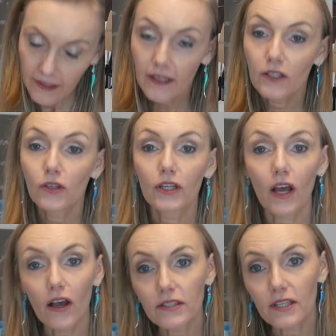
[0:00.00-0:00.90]
You could
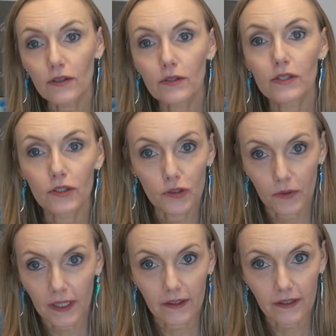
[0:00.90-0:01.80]
also use a
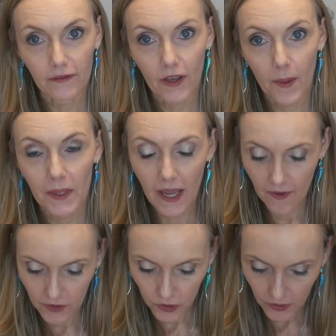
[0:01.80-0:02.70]
drill if you happen to have
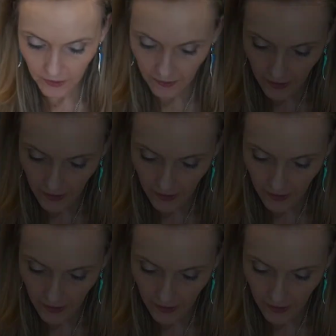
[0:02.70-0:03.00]
a drill.